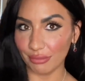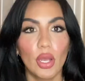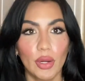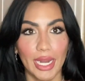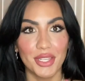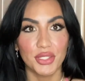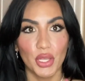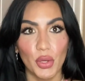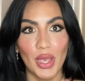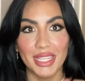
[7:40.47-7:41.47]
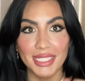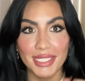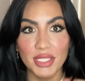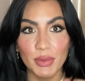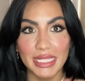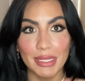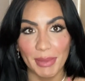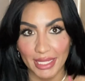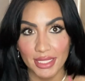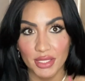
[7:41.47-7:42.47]
Okay, so this is what the
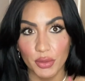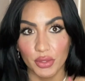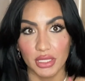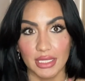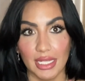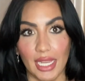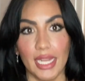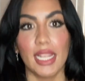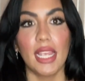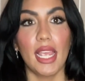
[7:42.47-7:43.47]
bathing suit looks like.